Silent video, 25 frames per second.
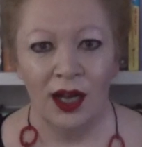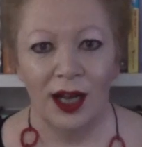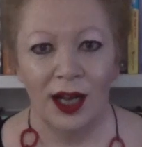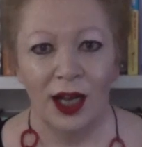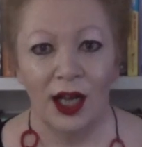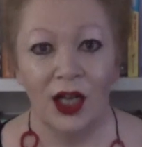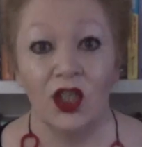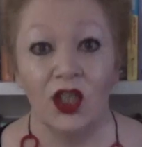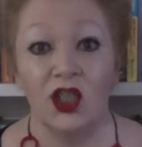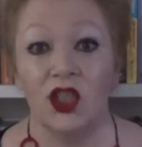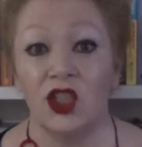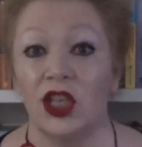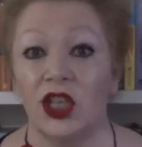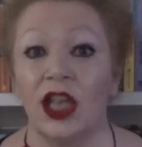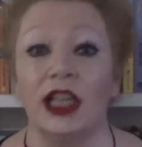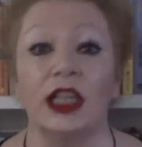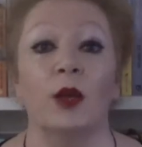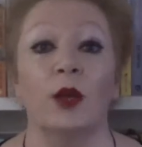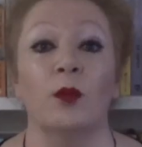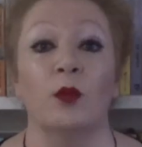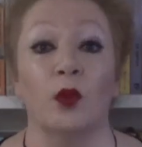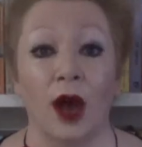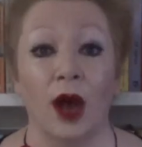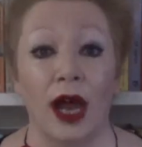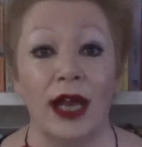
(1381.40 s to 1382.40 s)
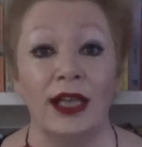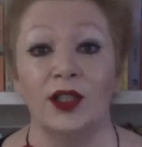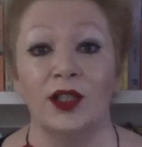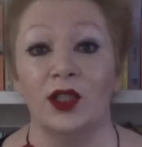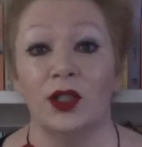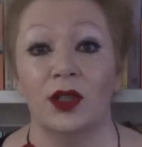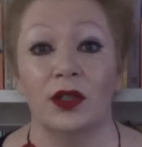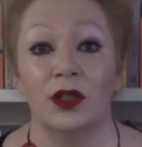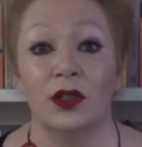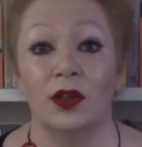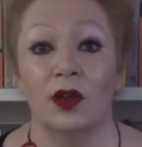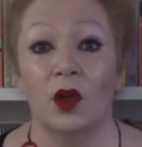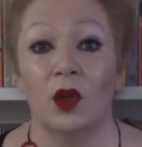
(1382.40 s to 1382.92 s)
celebrate
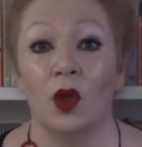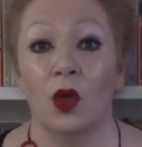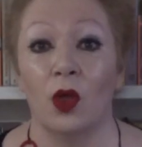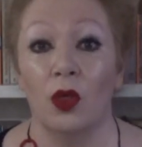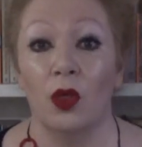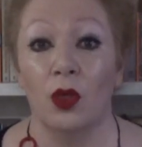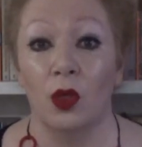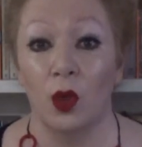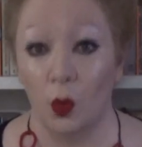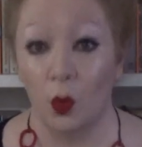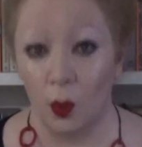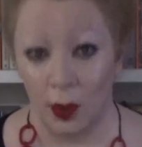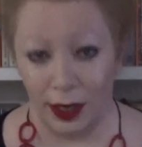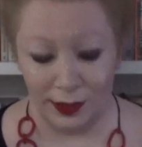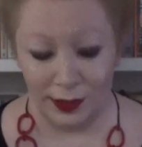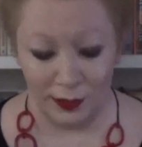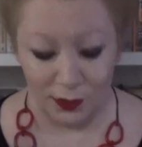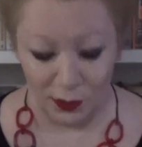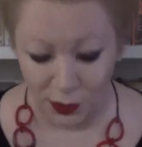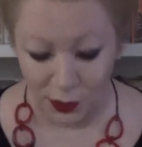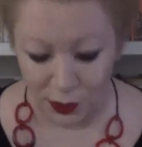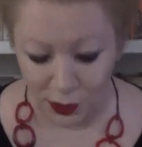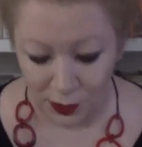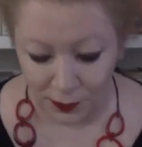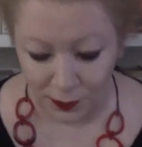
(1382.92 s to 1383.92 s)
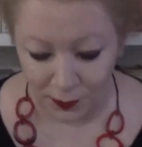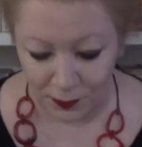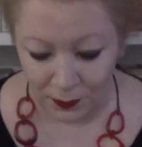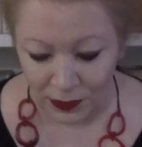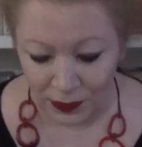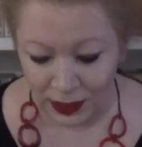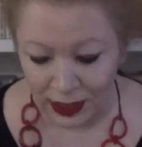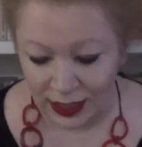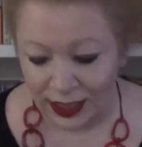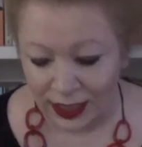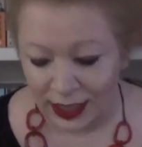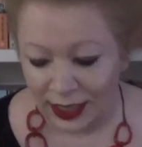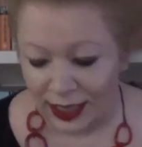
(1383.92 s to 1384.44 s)
the wins.
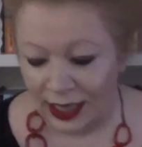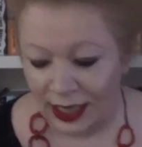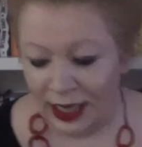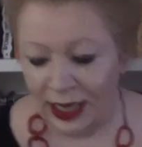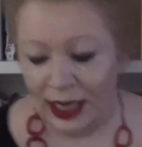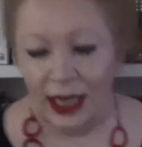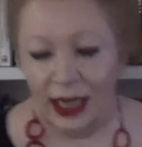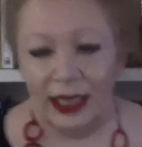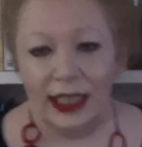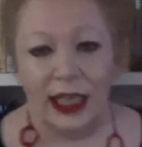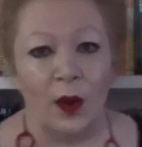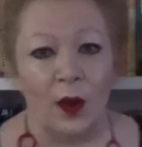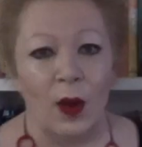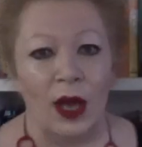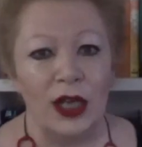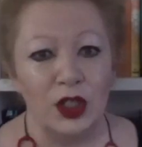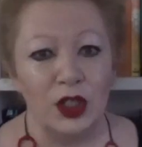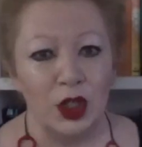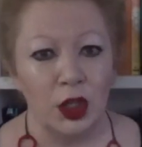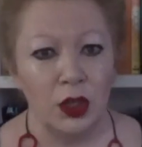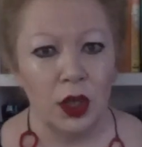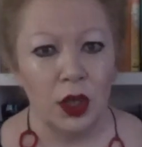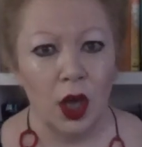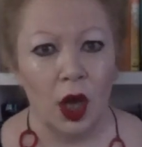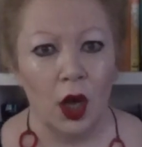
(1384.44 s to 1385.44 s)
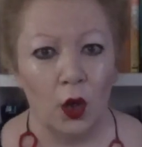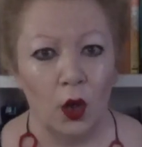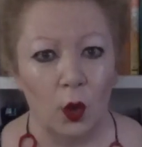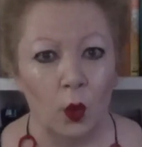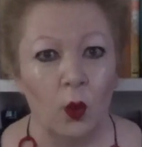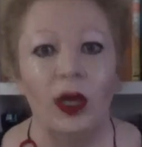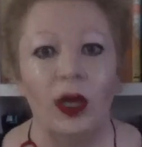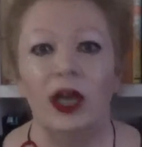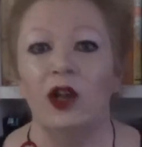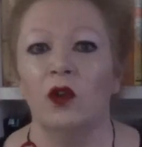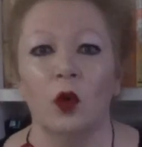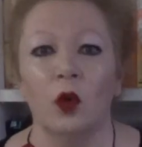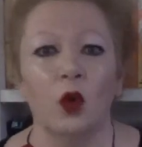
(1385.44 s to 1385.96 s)
Now, as you know,
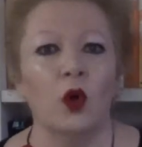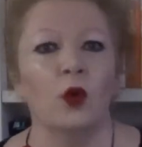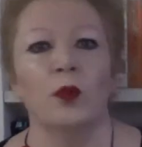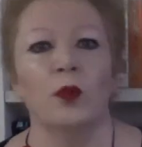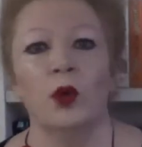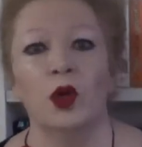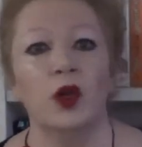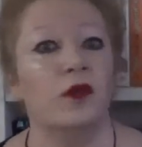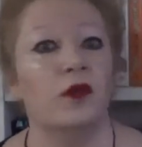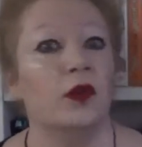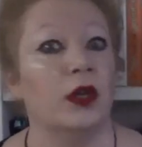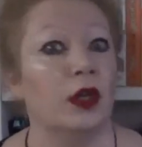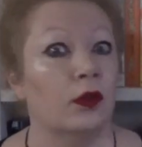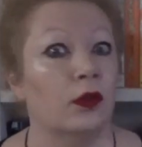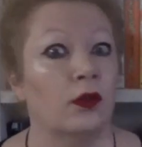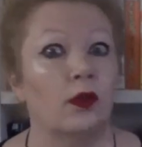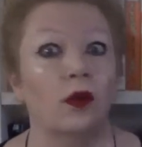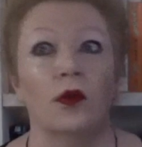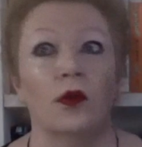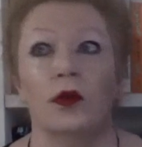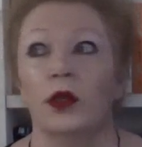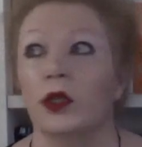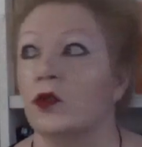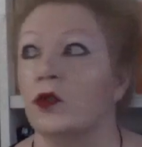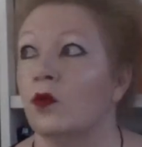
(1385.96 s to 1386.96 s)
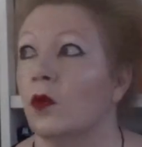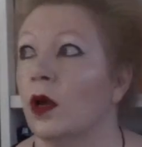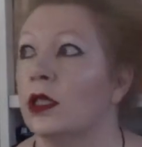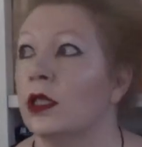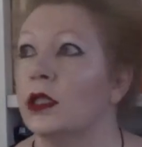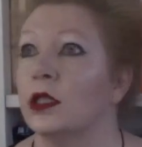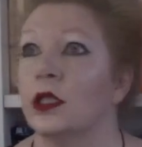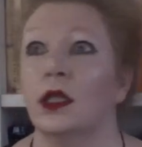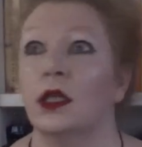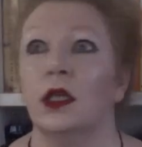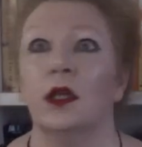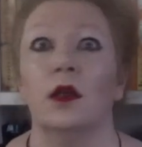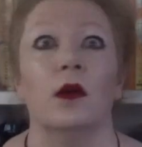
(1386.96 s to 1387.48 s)
we're all moving through this
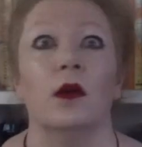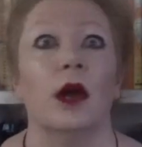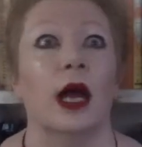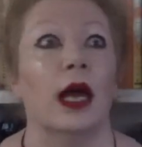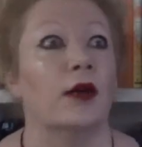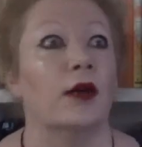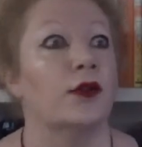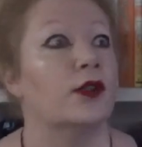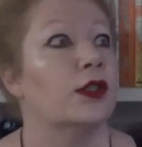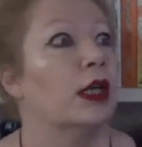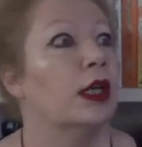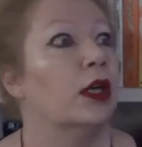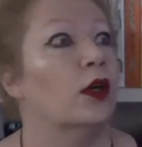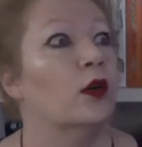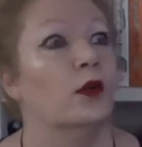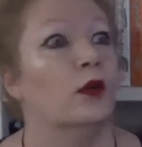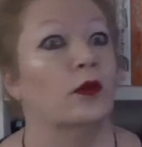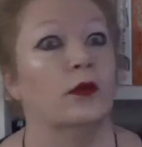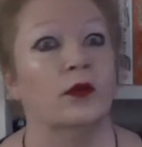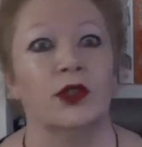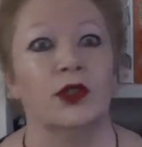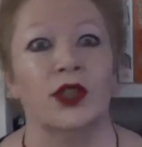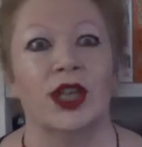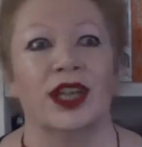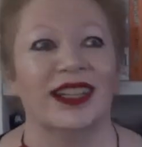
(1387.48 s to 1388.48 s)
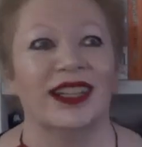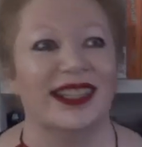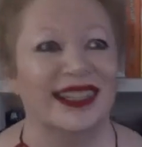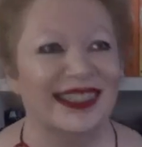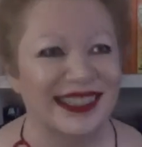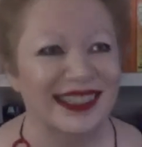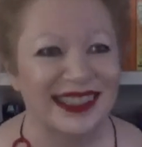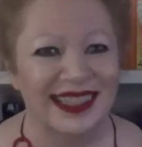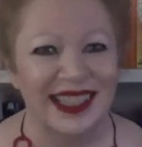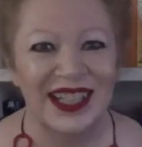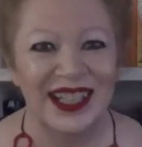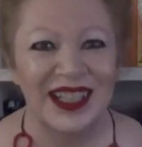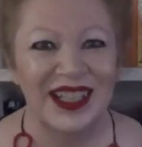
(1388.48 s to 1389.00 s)
rescue ourselves
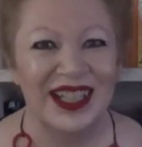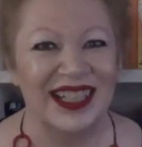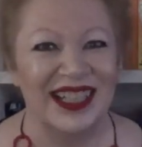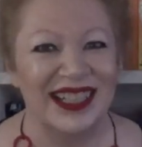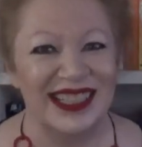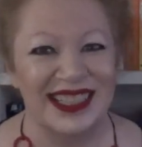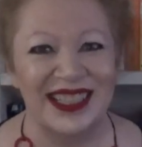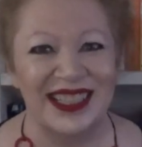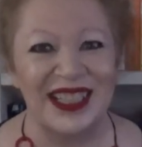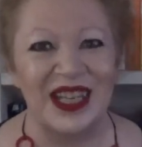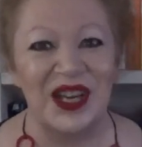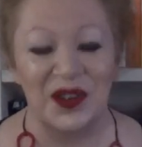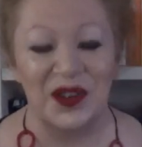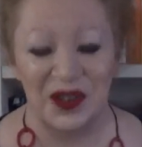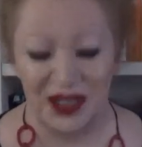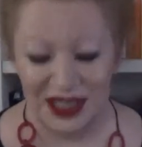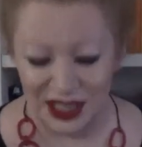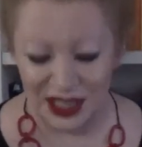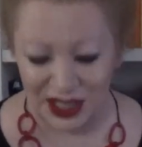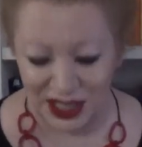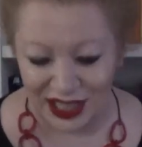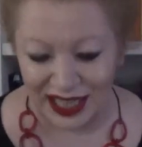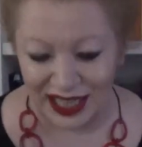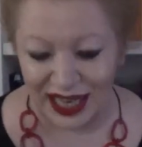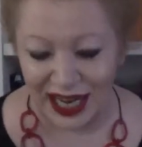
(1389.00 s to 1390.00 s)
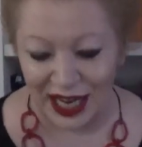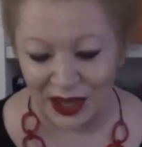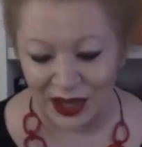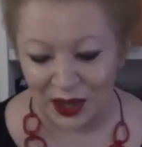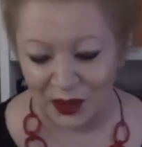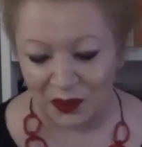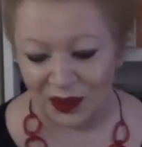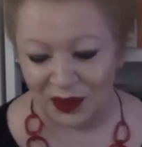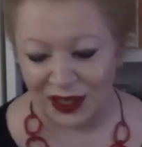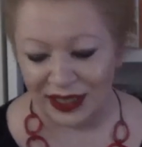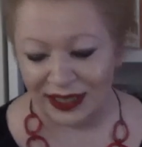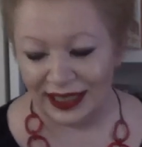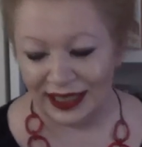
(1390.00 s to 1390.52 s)
series together,
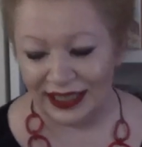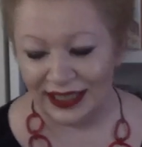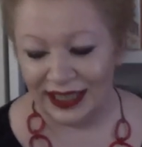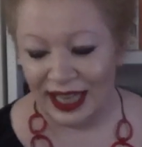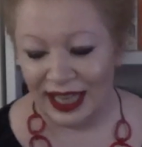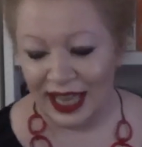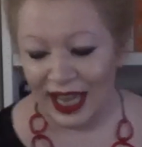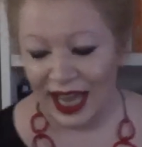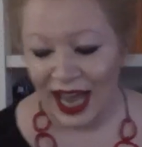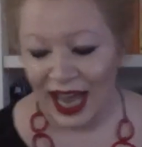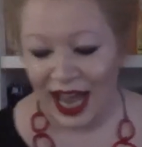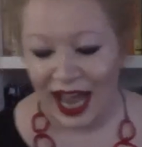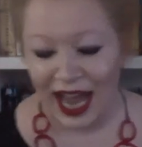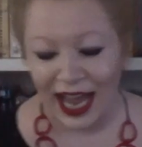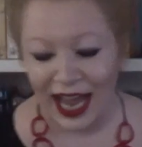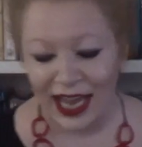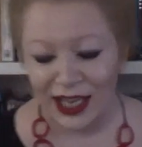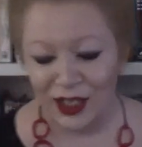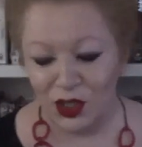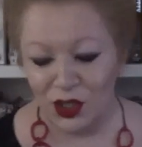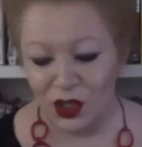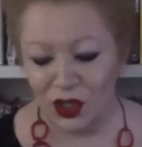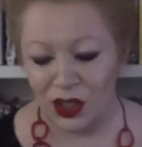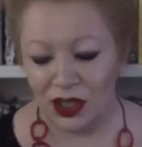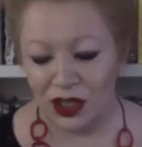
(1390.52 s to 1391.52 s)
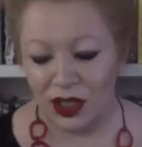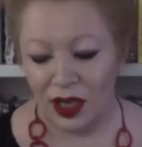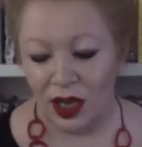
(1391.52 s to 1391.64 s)
really. And